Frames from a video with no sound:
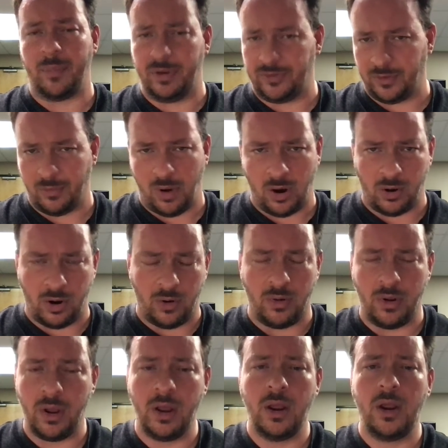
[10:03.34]
it tomorrow,
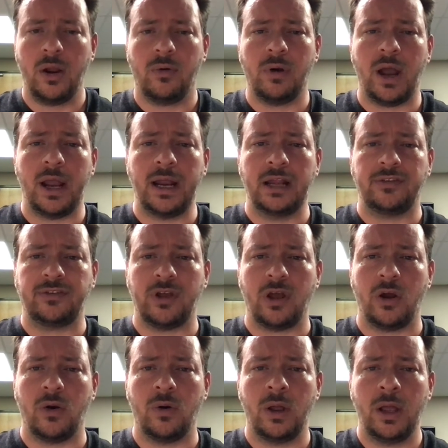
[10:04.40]
right? And
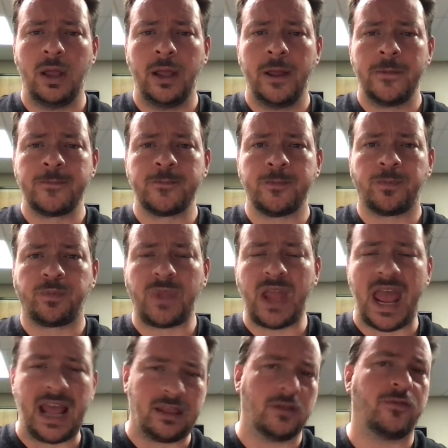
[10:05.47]
so
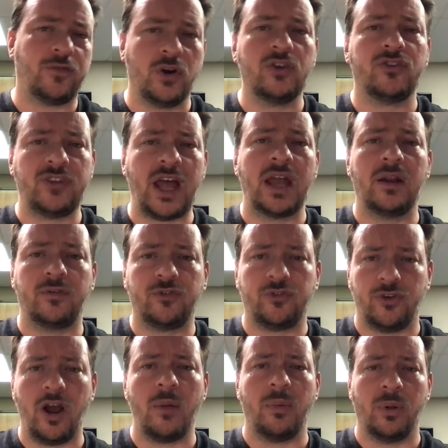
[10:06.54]
at the first sign of
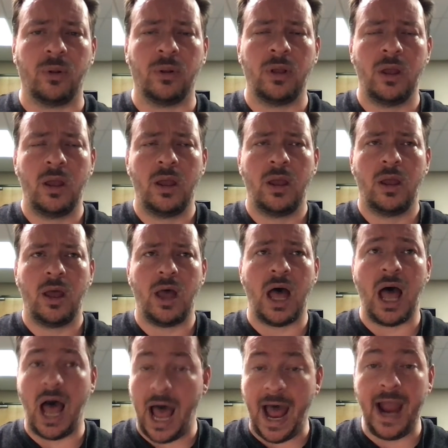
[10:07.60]
trouble, a
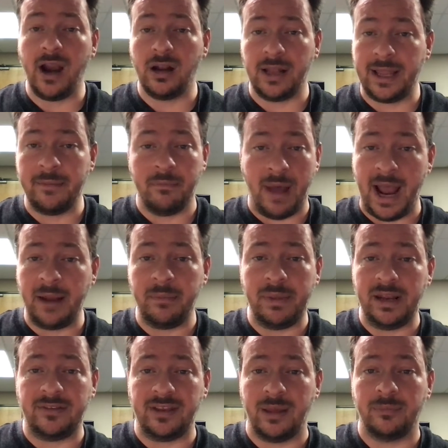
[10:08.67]
hireling might be
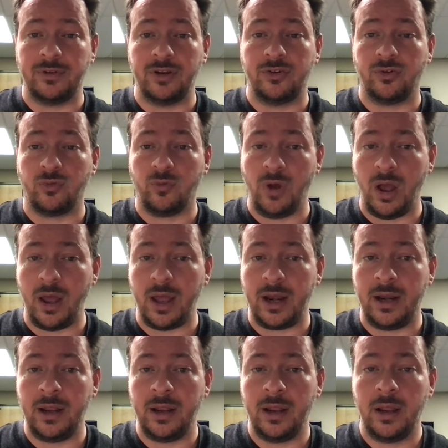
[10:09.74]
tempted to
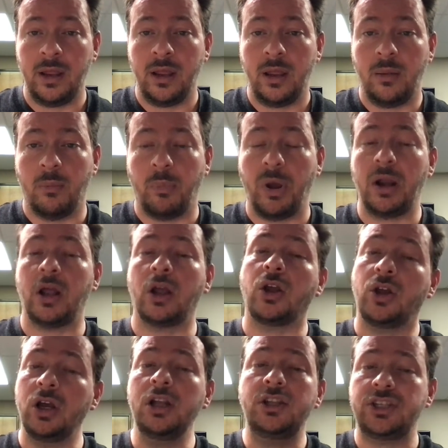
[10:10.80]
run, but a
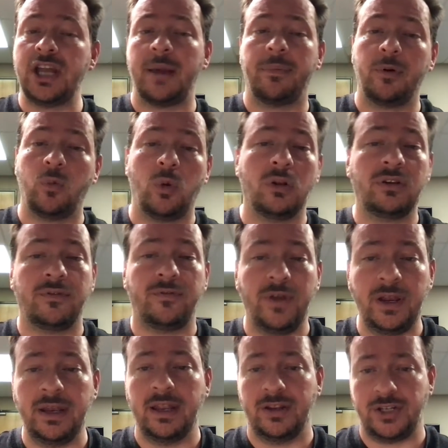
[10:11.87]
good shepherd will
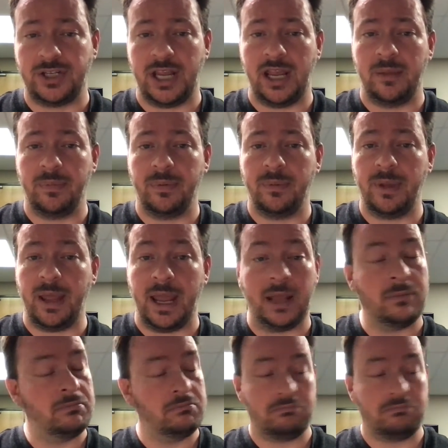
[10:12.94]
defend his sheep and